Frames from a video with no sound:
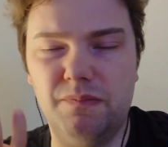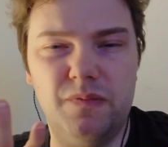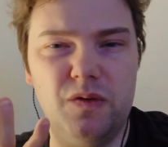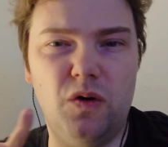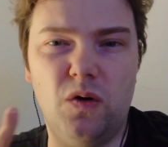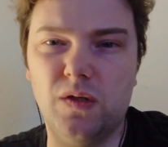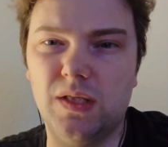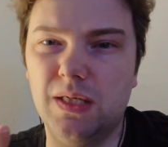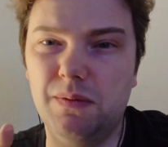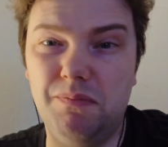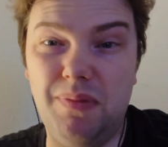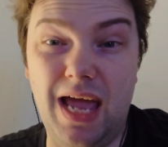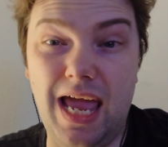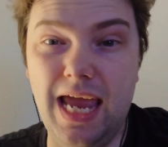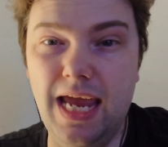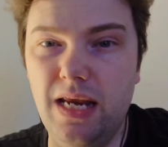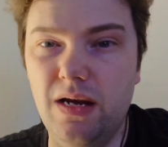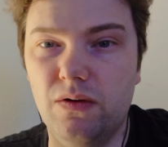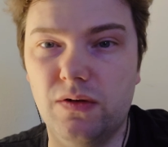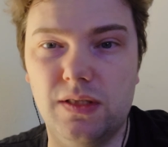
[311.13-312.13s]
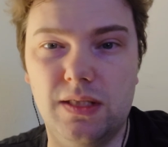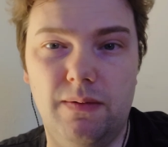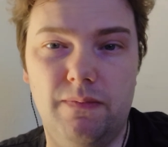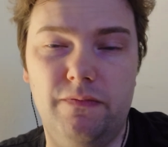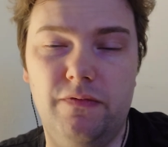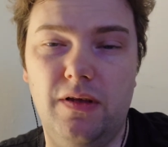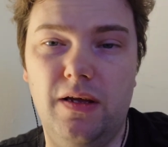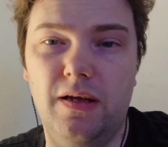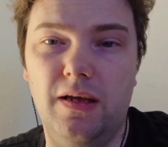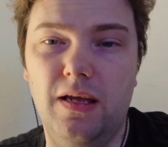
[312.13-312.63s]
causing pain or
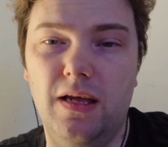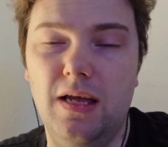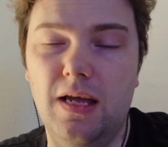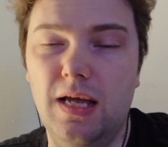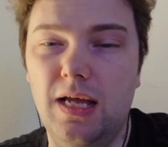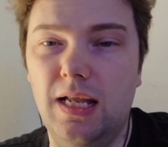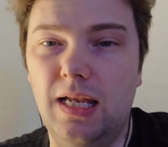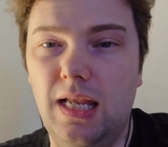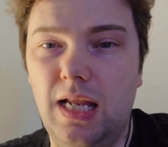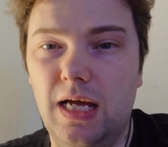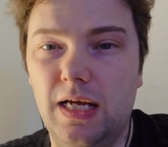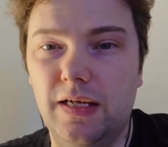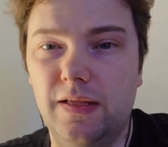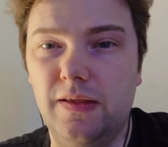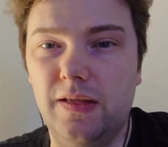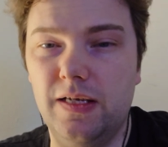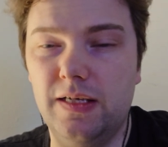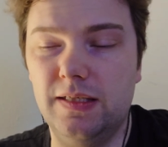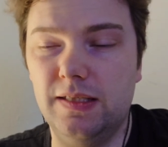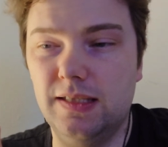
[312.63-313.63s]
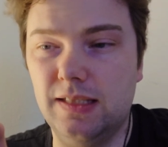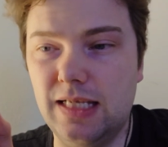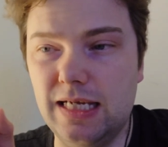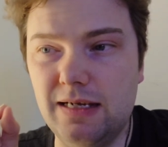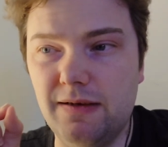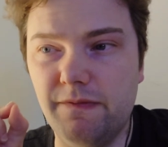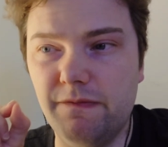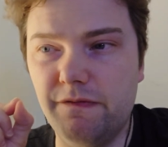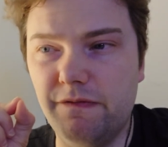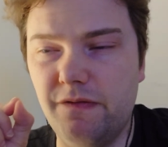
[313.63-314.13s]
something like this. They
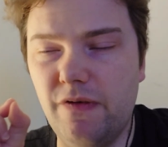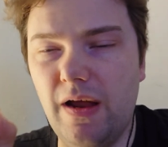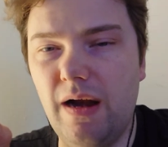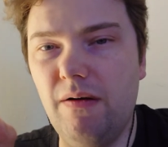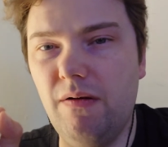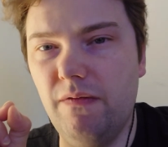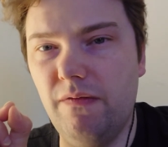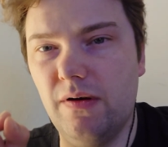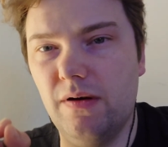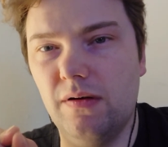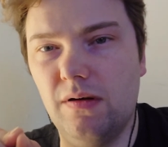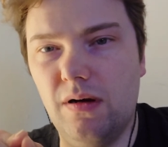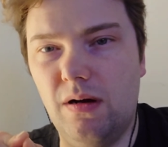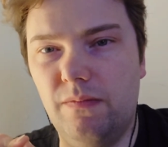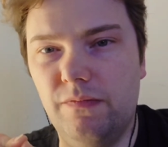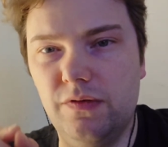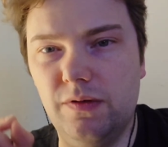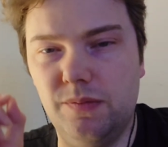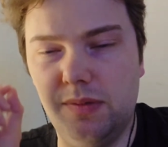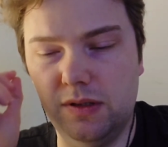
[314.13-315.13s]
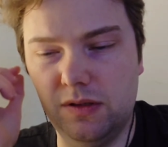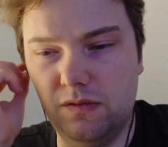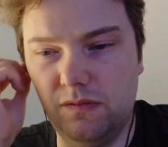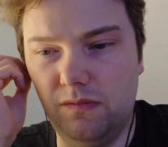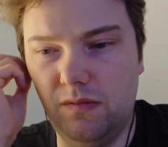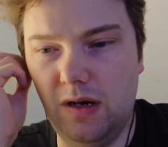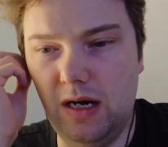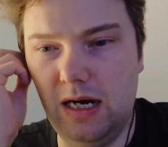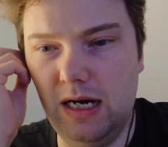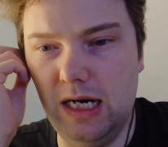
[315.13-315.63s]
are very, very comfortable to
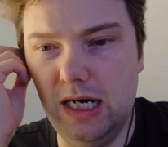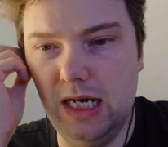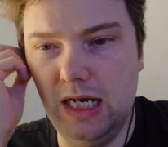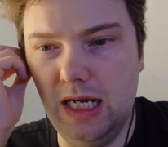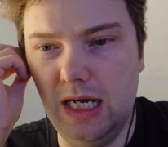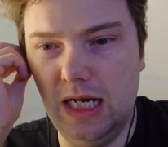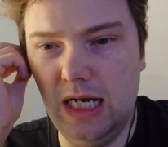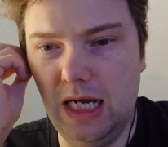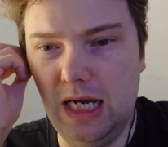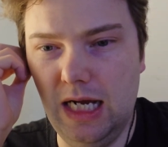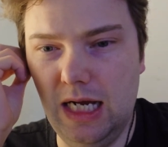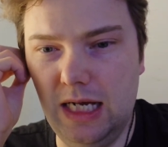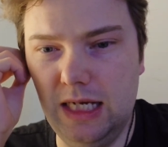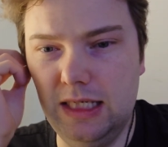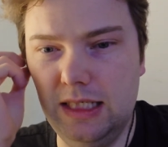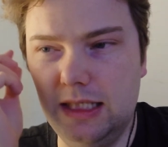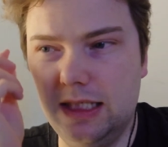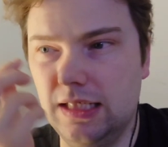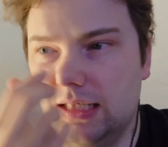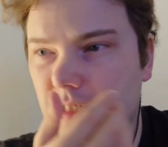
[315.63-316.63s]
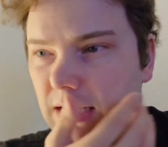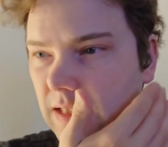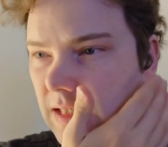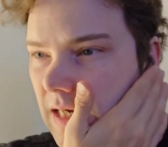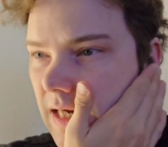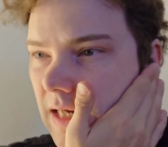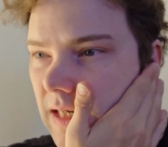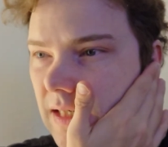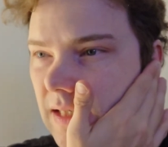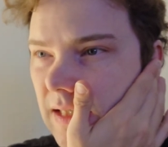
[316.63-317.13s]
wear, and
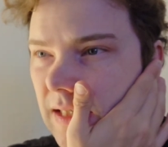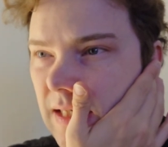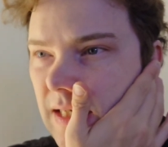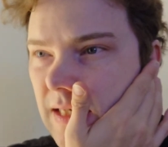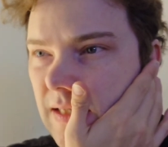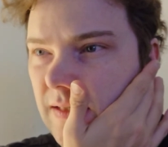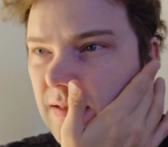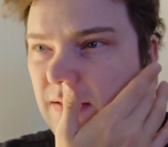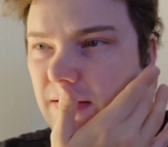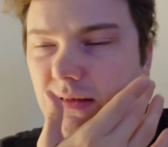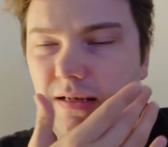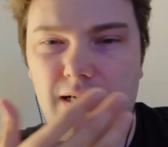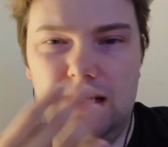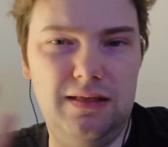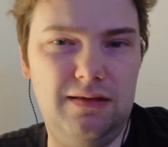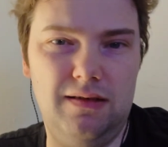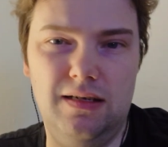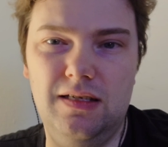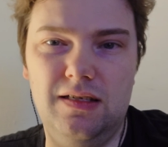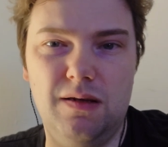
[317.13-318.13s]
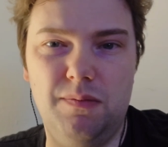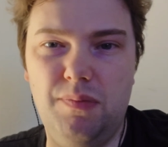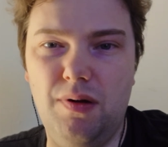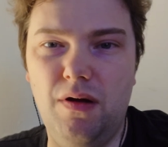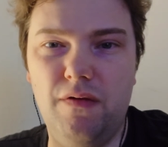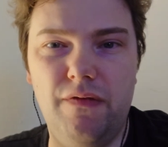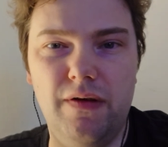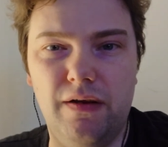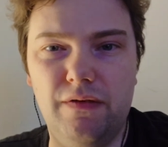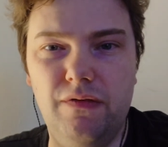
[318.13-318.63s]
it is a
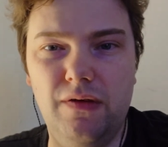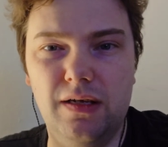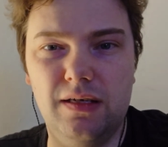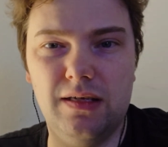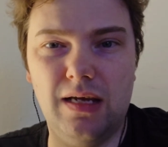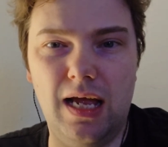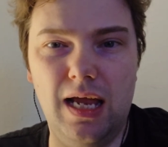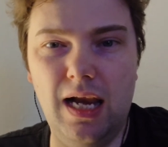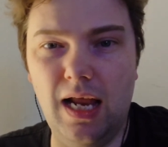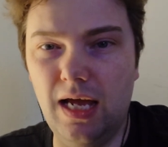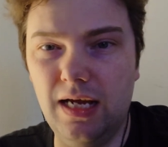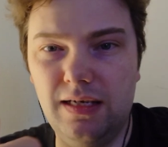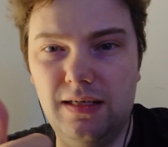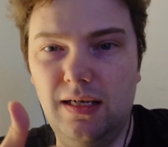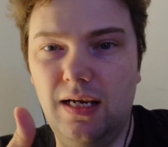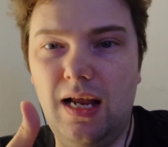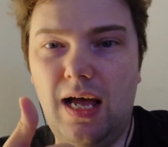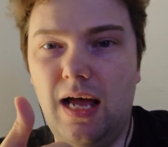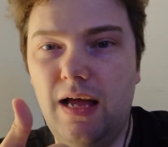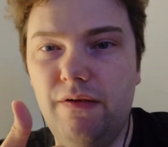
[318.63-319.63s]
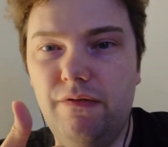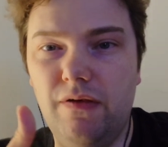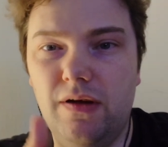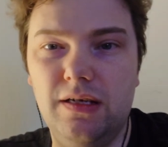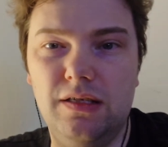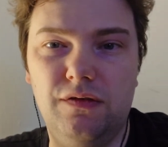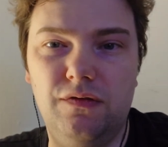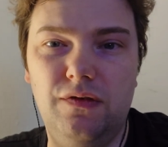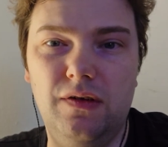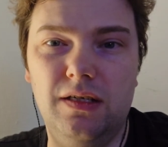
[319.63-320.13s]
perfect fit. I like
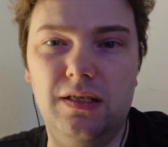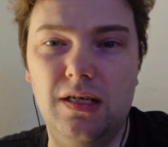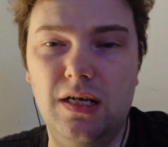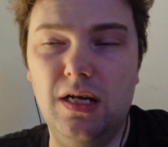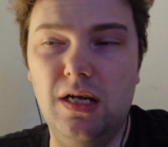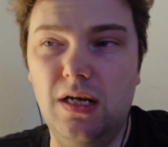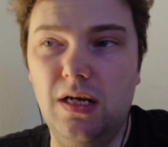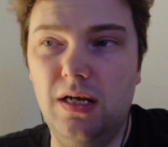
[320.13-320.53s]
TINHIFI's fit.